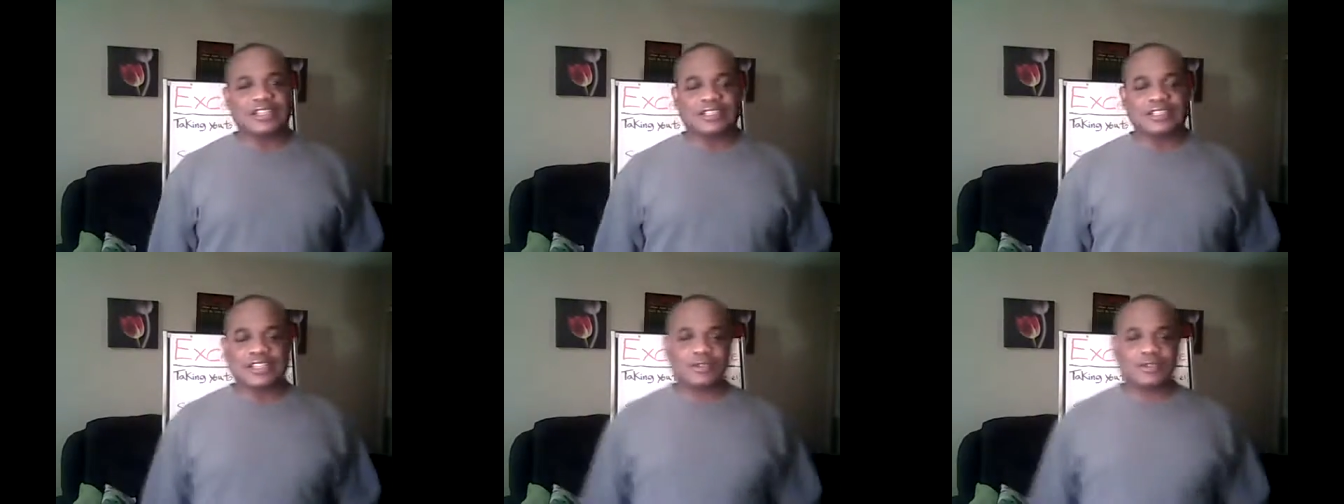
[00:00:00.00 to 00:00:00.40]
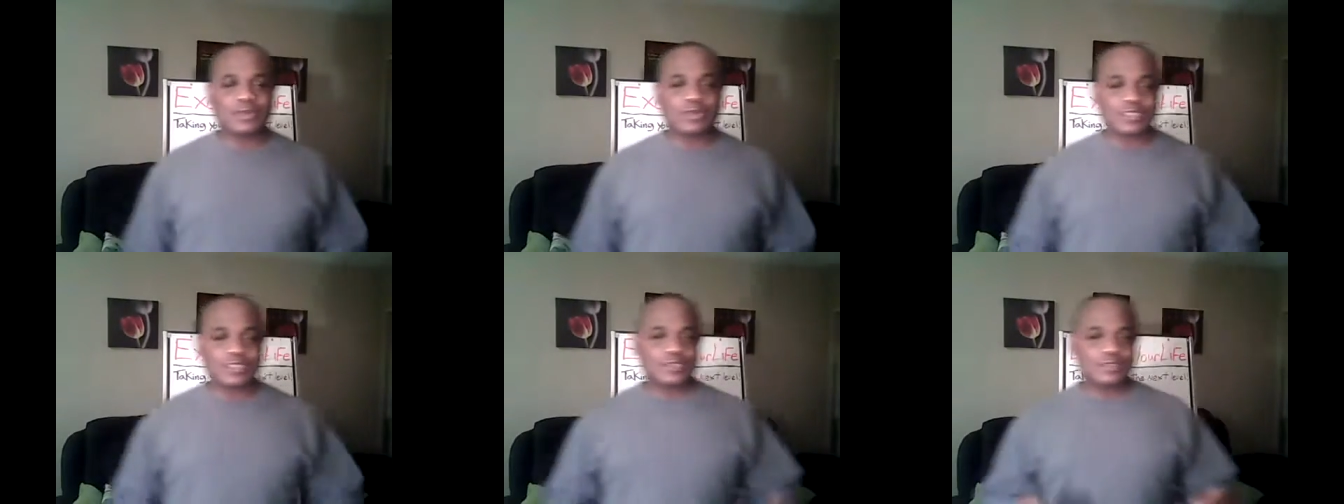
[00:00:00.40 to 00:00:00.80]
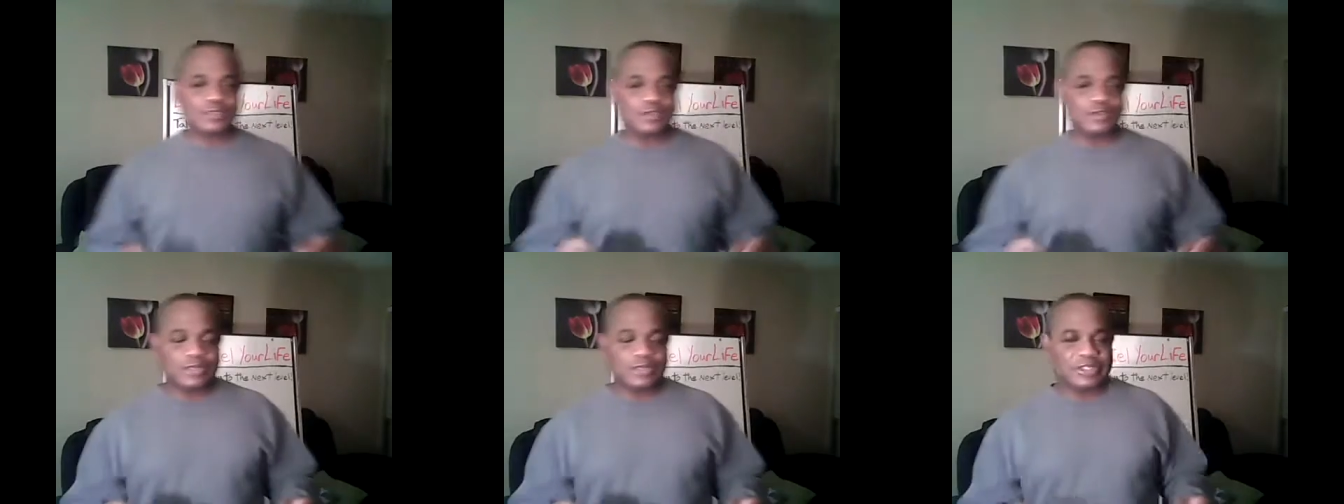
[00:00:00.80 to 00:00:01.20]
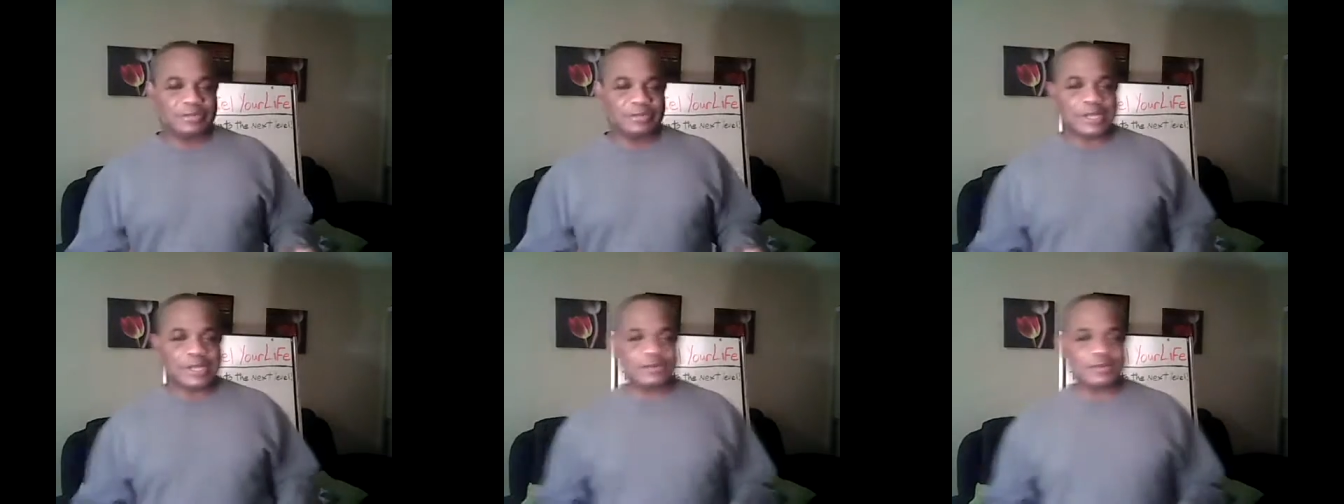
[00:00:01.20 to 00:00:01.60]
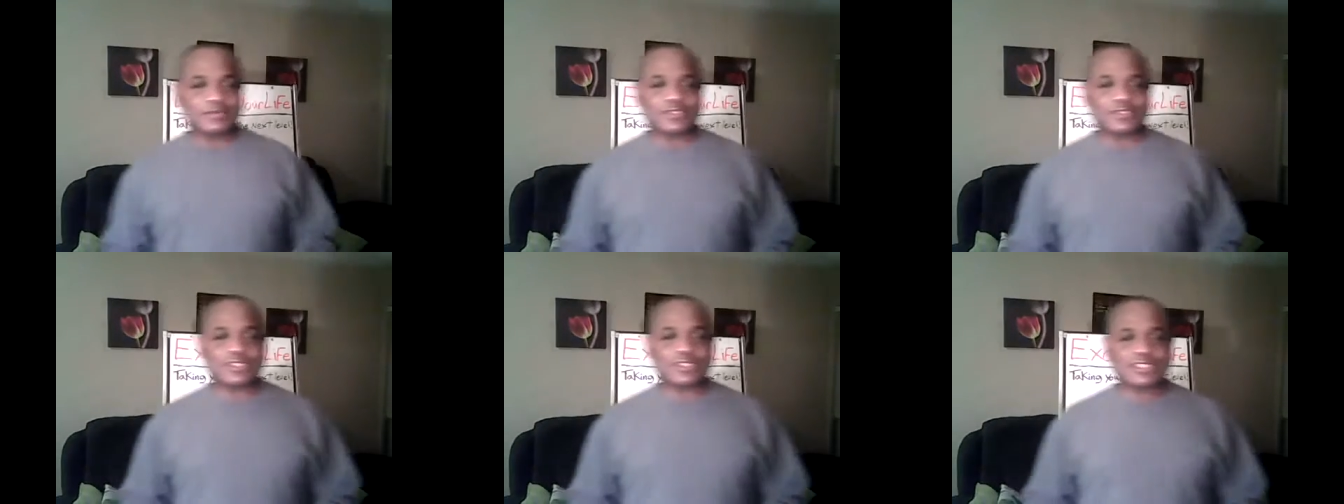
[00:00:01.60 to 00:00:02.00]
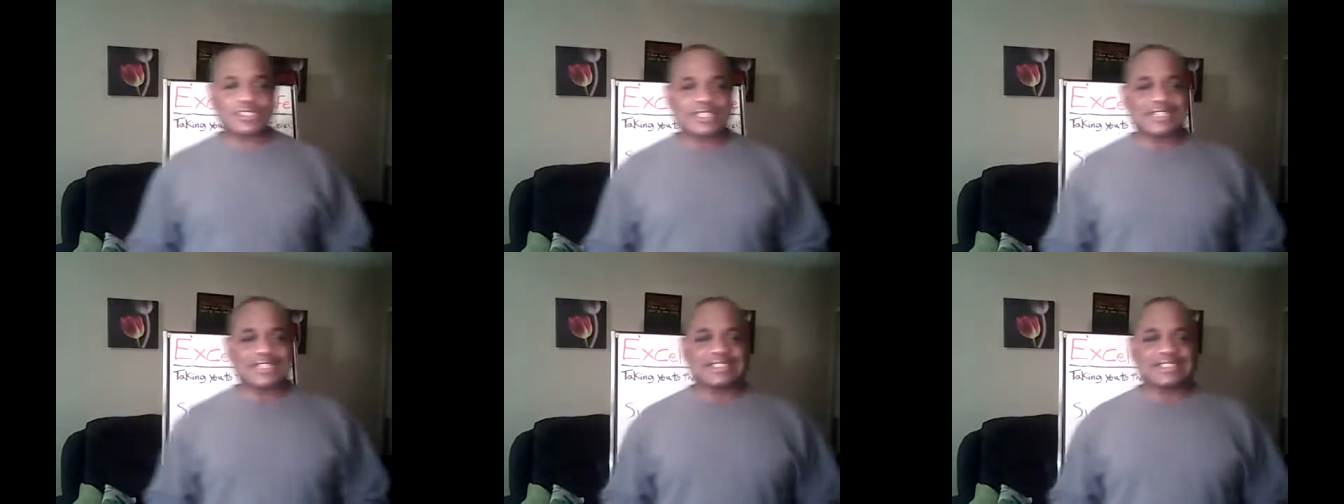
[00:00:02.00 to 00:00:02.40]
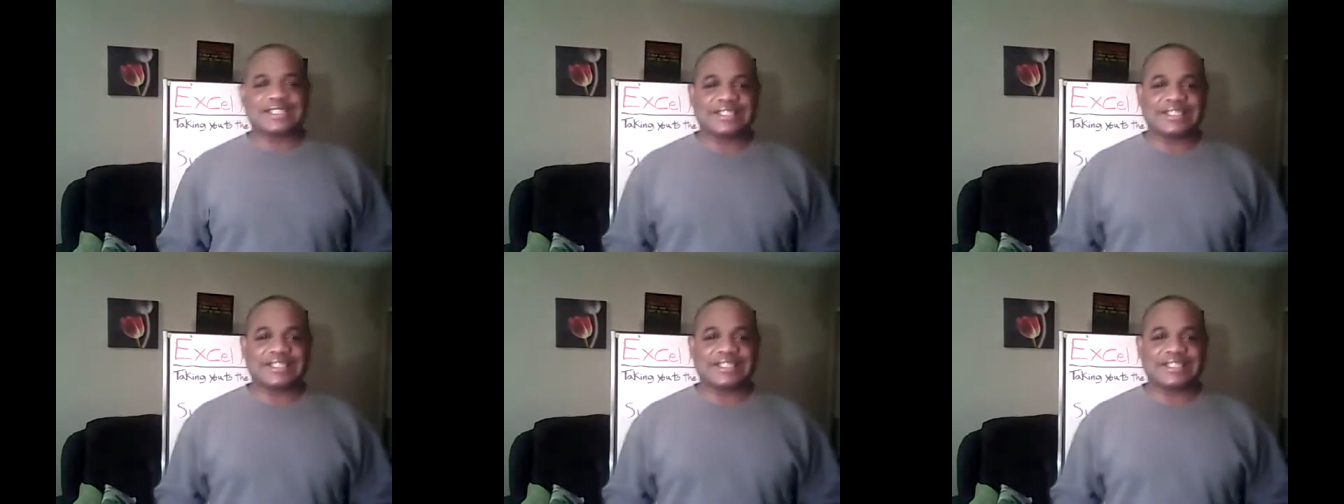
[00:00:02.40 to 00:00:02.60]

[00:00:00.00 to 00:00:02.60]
I quoted quoted a Bible verse last night.